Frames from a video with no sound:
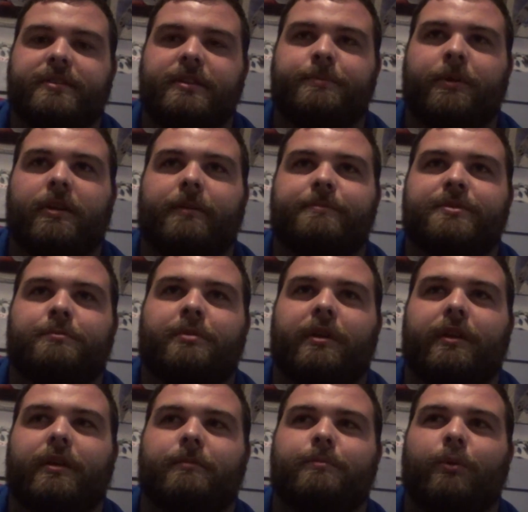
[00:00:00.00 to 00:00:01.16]
He's put up some
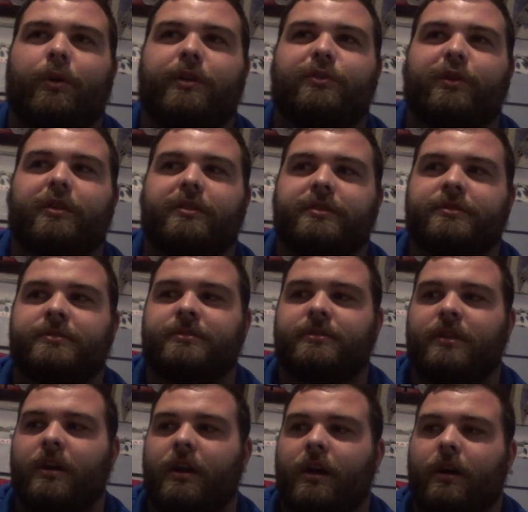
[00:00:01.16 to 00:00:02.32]
pretty good point totals
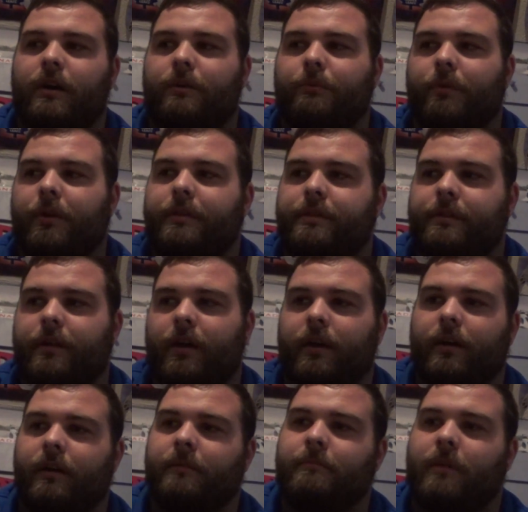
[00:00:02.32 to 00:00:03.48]
with
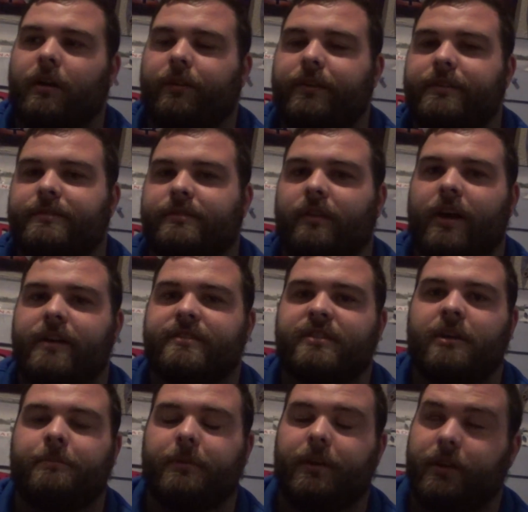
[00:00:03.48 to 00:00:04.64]
the Marlies last couple